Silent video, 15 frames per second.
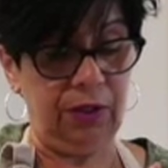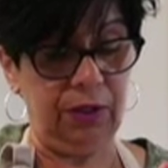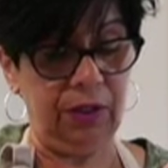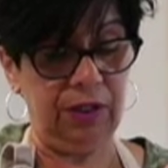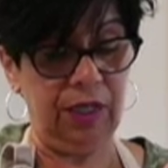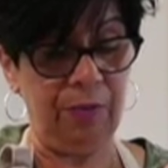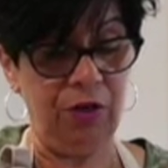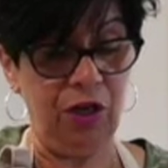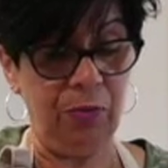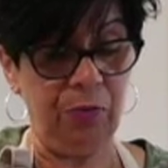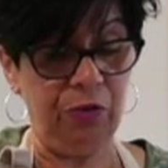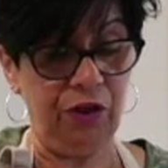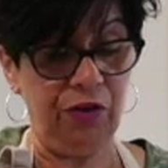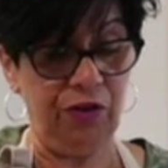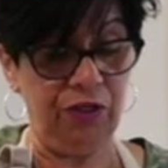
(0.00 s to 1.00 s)
Because I'm not
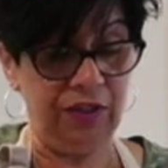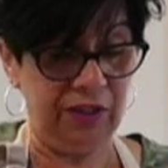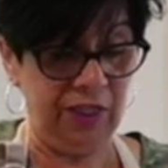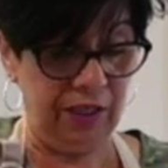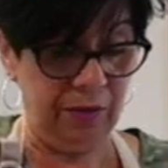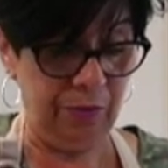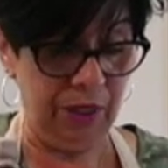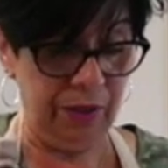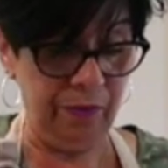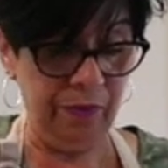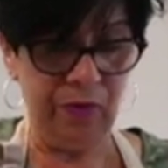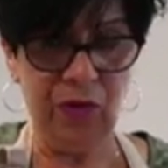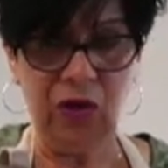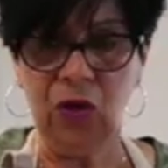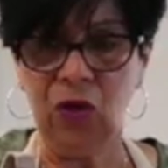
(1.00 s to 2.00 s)
putting the cinnamon
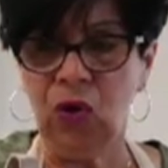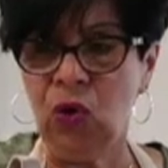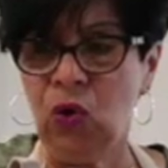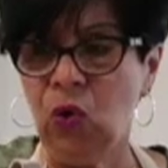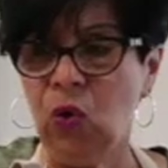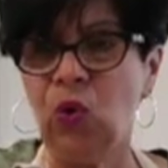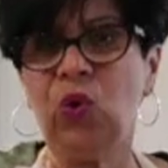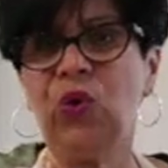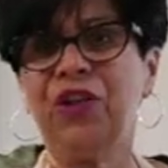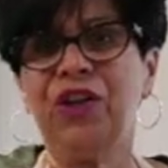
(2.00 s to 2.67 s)
or